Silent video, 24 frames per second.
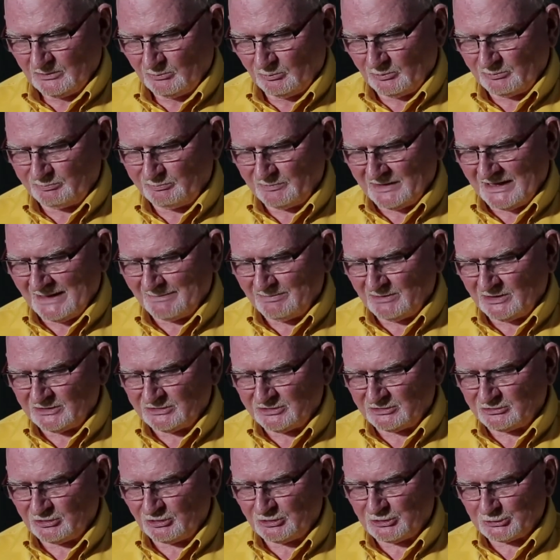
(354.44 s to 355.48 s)
with my
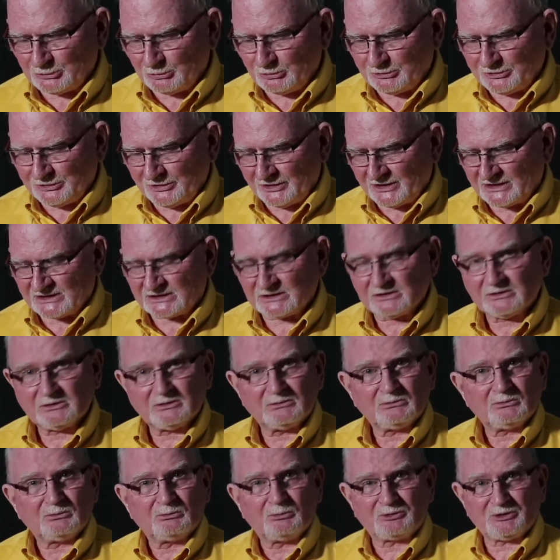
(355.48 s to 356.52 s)
ability to throw things
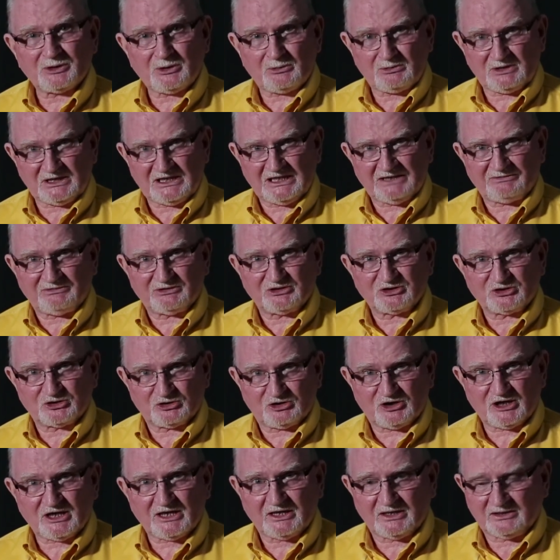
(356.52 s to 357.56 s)
without even
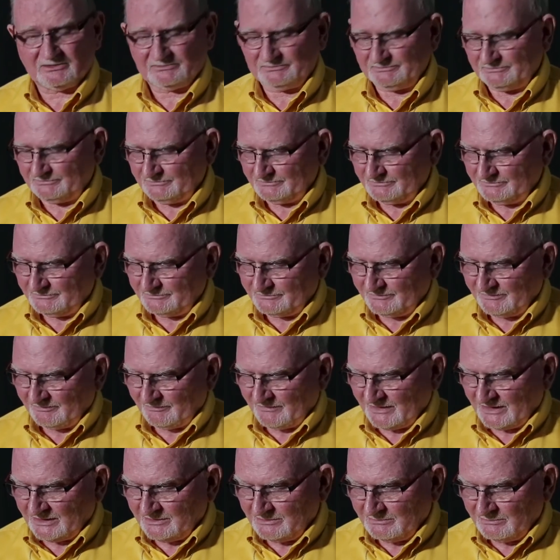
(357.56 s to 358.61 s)
trying.
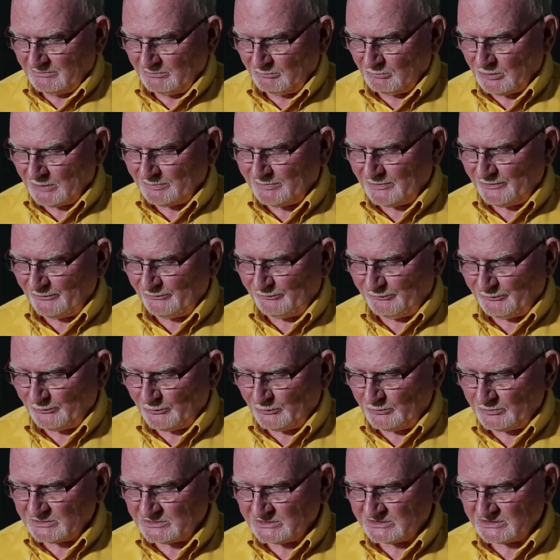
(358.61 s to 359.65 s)
Mobile
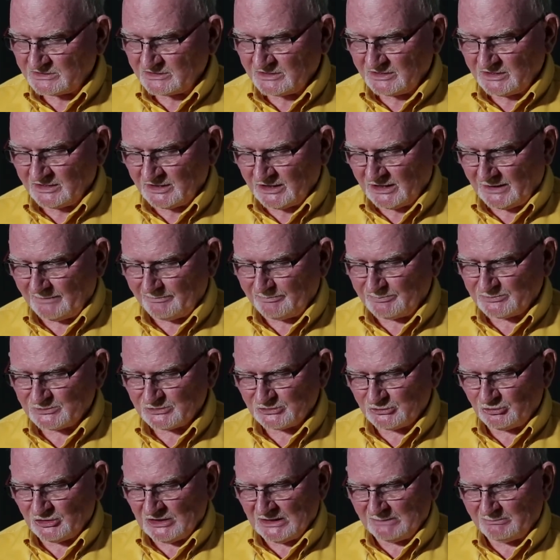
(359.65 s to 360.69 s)
phones,
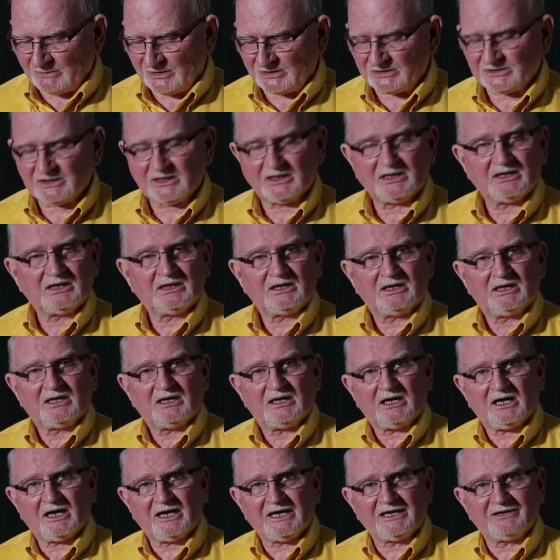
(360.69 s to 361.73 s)
cups, you name it,
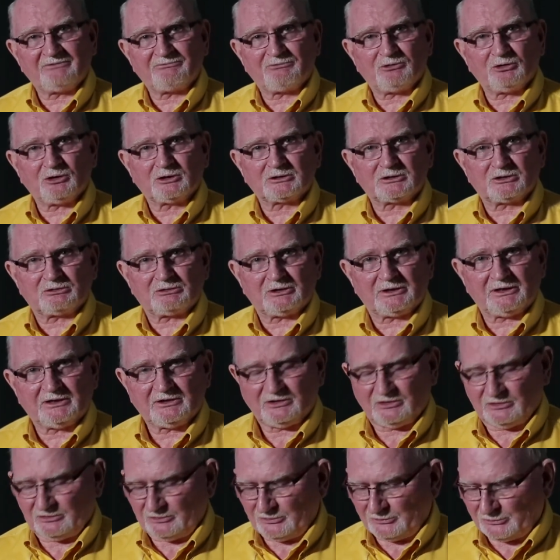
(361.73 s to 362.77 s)
I involuntarily
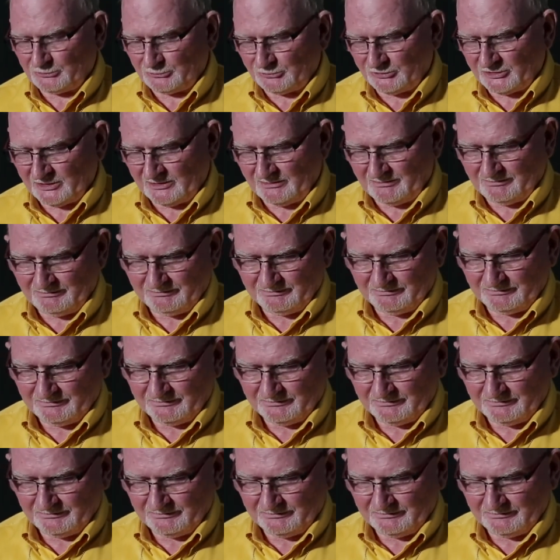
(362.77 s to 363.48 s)
threw them.